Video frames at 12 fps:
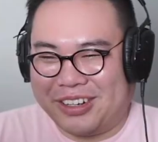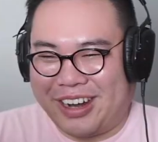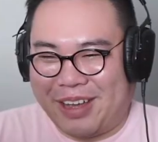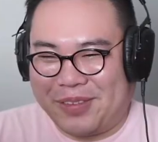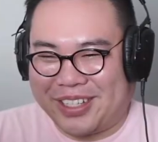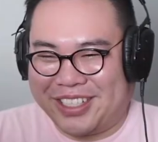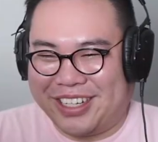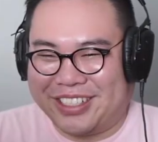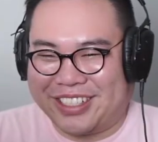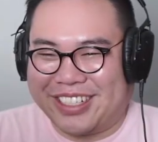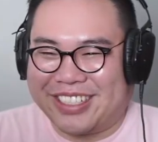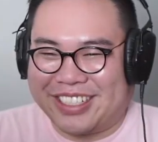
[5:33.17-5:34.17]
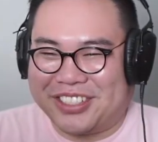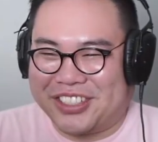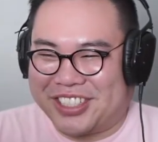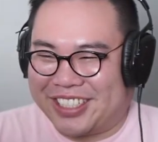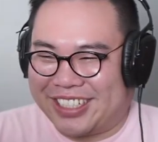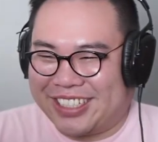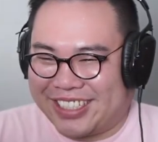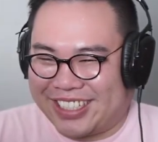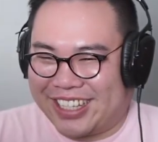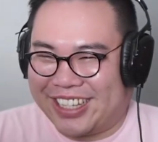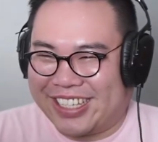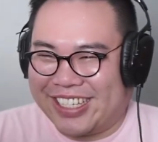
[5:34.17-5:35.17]
affectation is interesting, to say
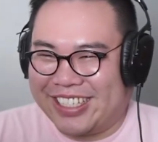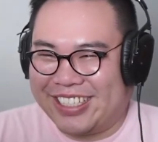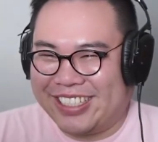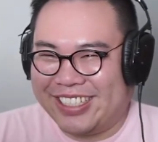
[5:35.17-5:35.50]
the least.